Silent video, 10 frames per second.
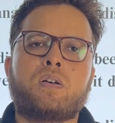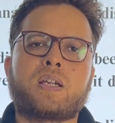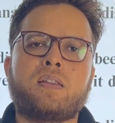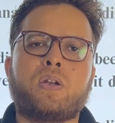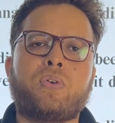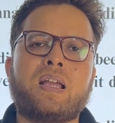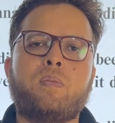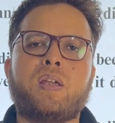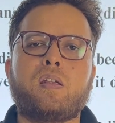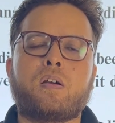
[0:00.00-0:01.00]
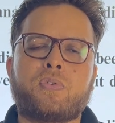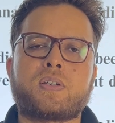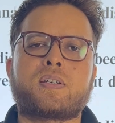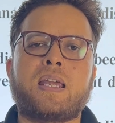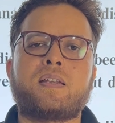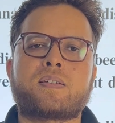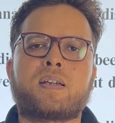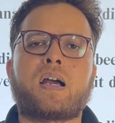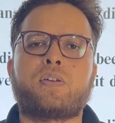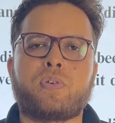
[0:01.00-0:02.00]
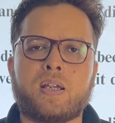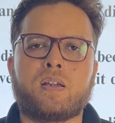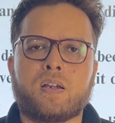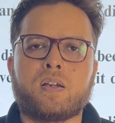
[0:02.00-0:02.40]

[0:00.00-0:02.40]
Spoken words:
Okay, the real meaning of a state is a country.